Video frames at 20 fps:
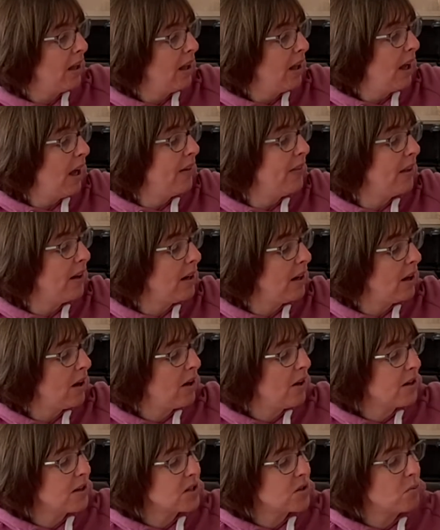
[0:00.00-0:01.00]
And the
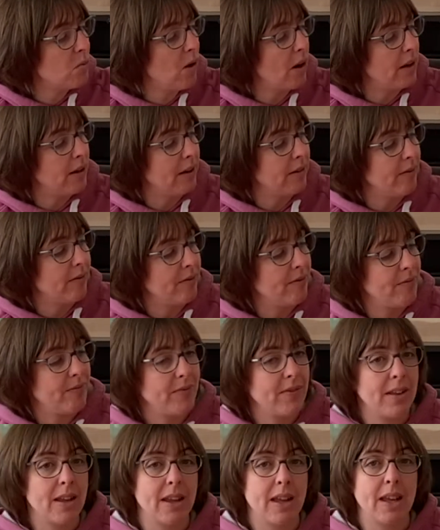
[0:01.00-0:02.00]
last one,
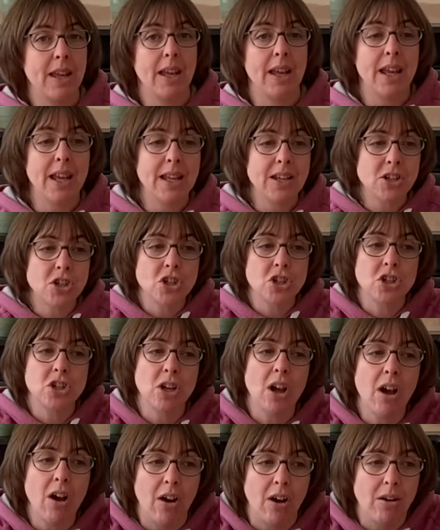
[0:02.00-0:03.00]
it's
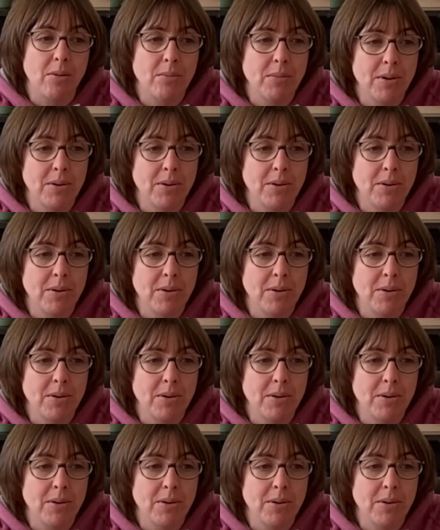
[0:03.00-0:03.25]
sharp.